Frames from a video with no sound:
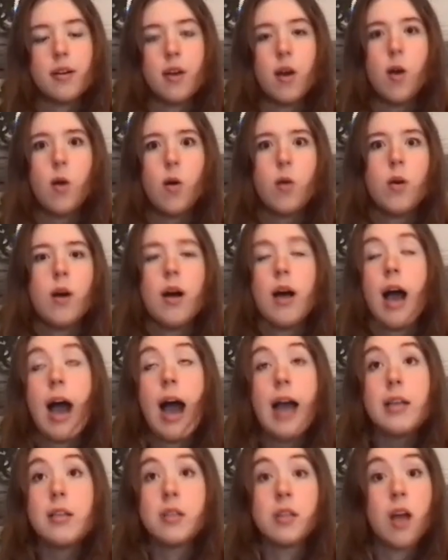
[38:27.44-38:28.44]
Oh, well,
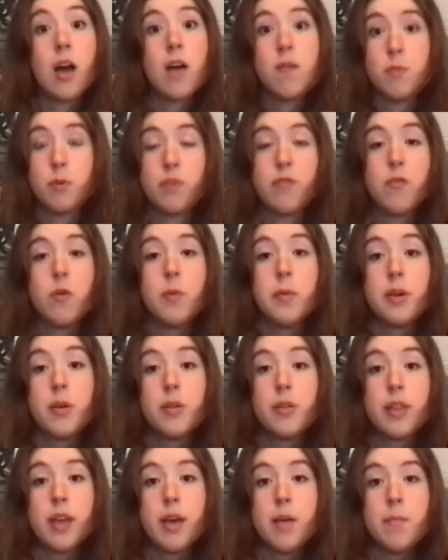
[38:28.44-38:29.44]
I love performing
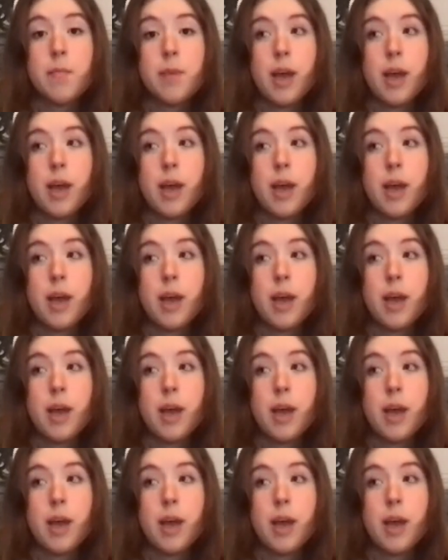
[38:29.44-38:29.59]
with them.